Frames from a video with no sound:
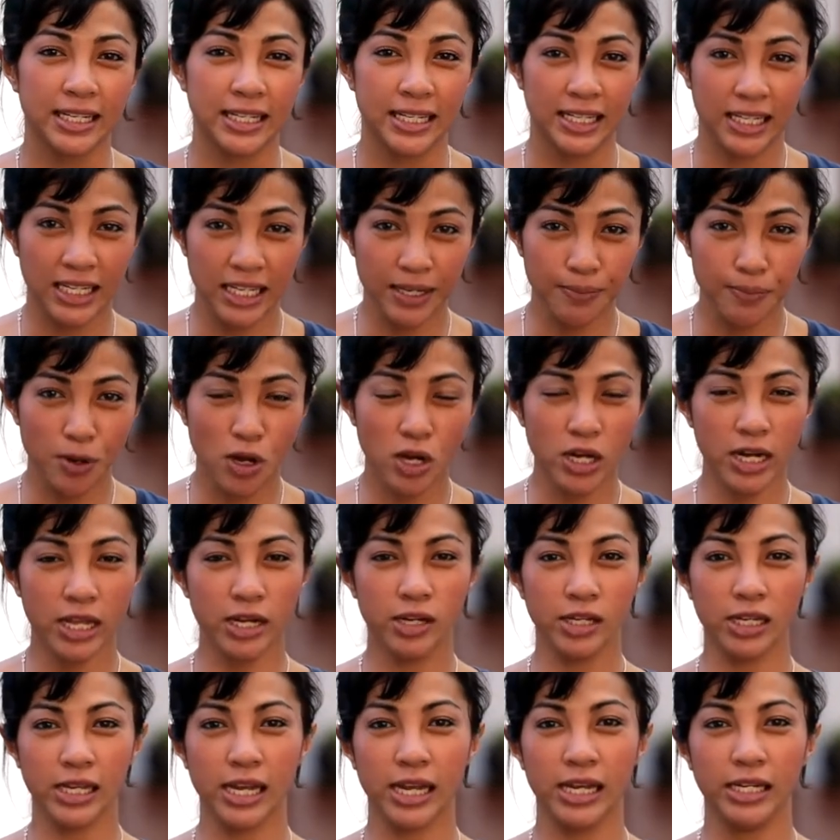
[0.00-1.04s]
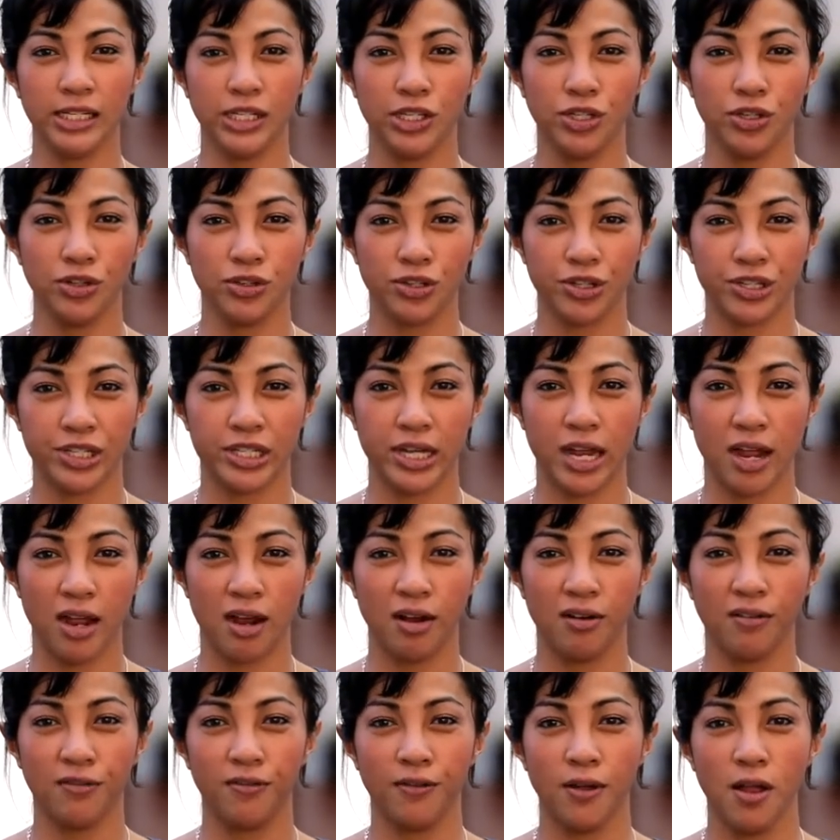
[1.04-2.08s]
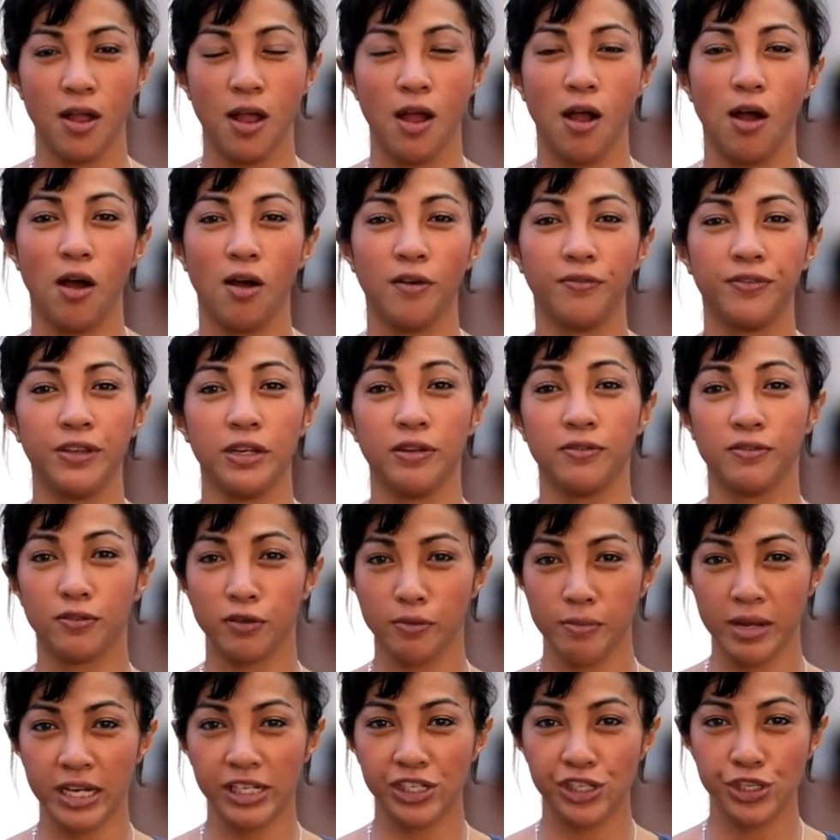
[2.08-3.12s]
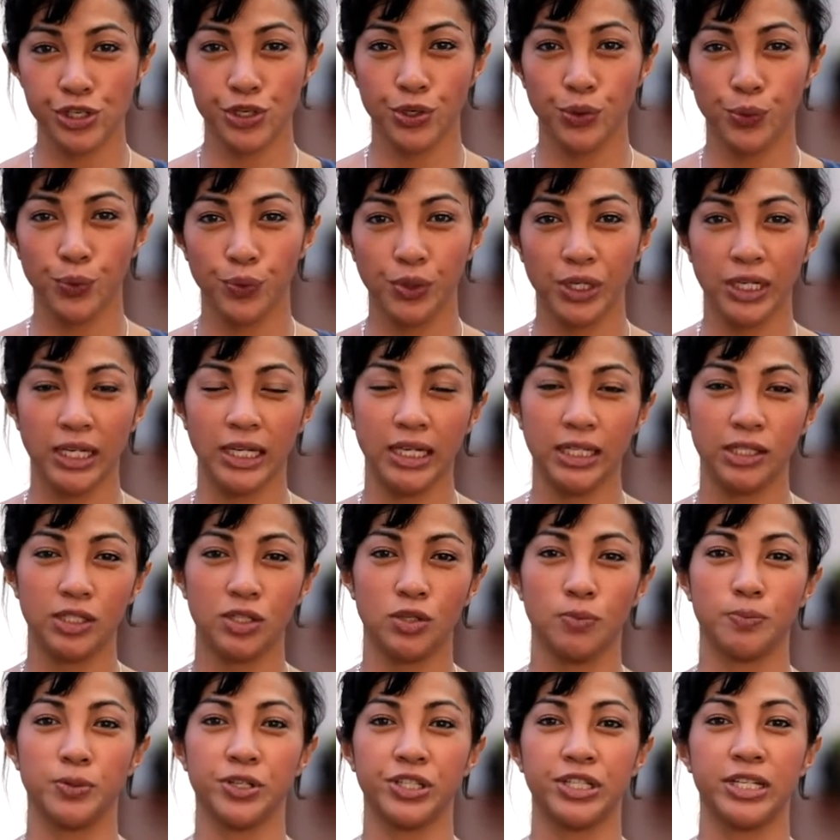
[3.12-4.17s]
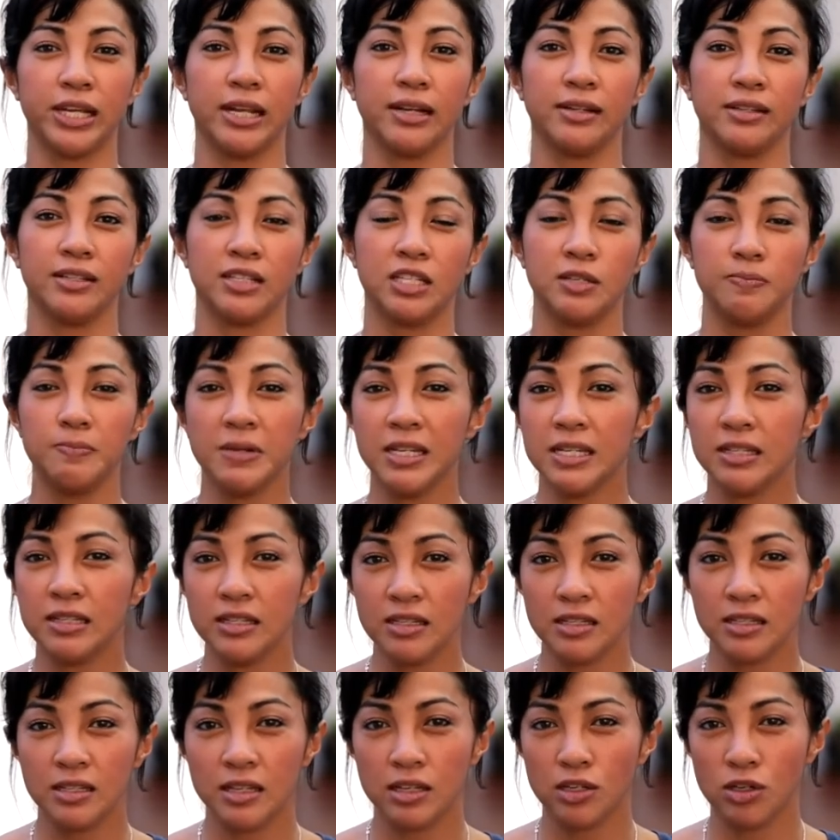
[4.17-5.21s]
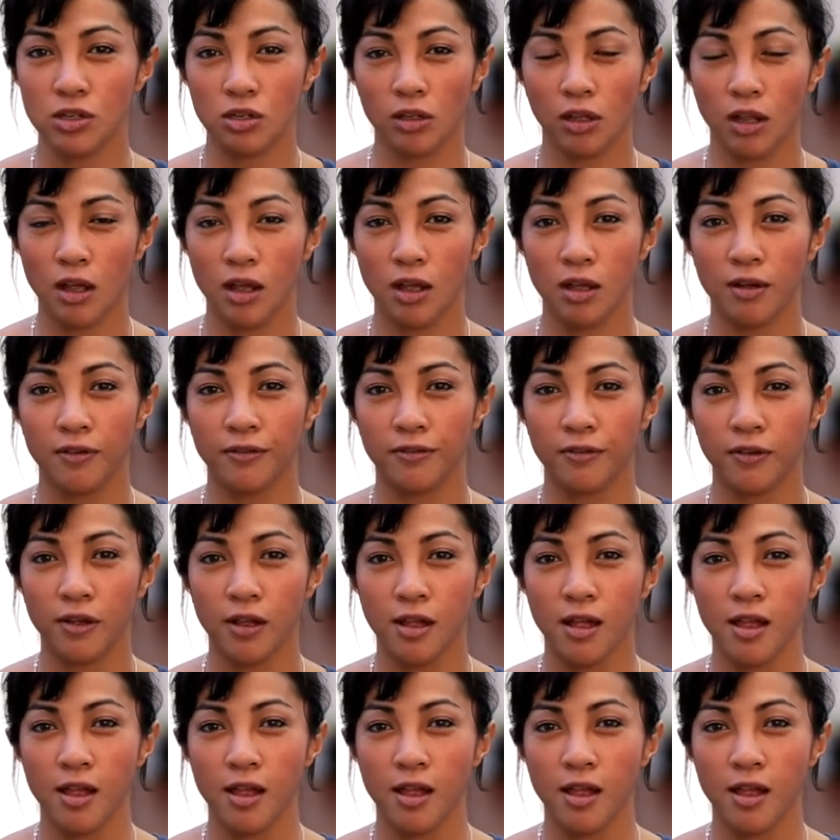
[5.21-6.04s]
Keep on educating yourself of the information you will need to protect the species that you love,